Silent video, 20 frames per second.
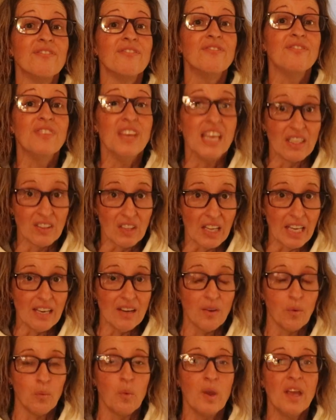feel it.
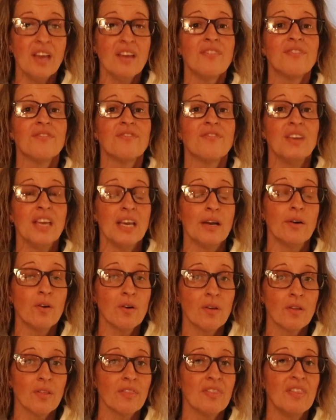We
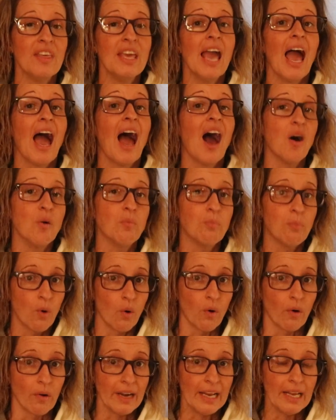feel the
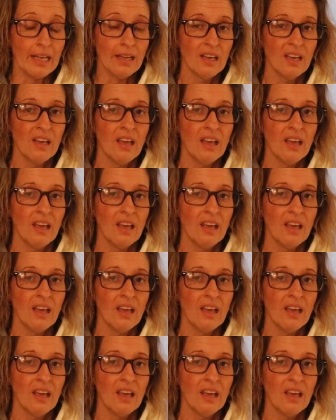outpouring